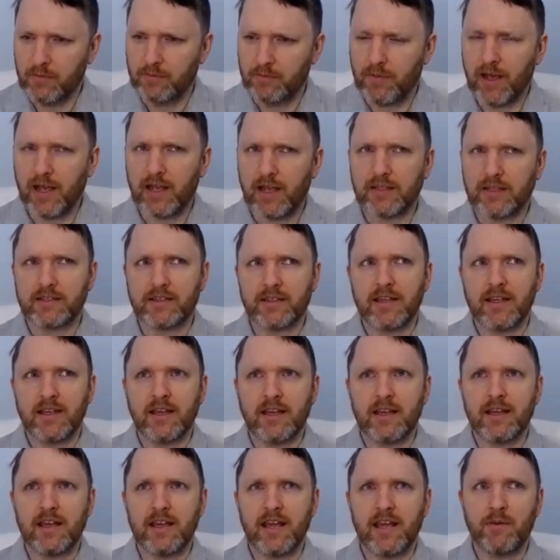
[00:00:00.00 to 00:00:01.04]
But
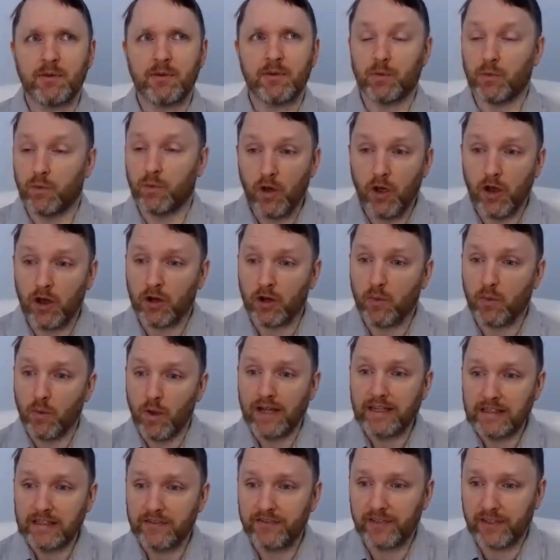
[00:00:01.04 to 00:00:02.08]
it would work
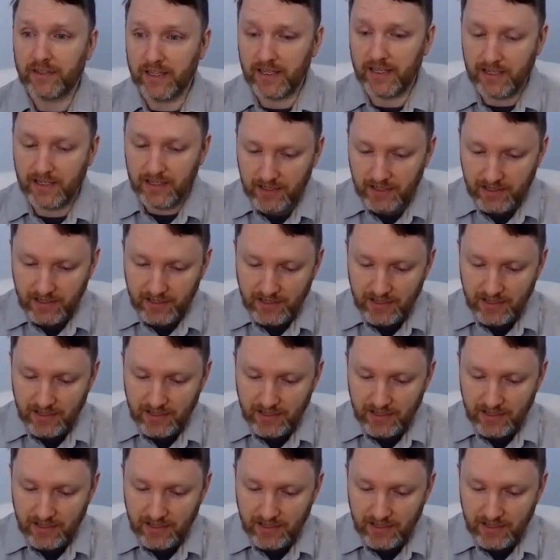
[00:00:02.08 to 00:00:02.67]
wonderfully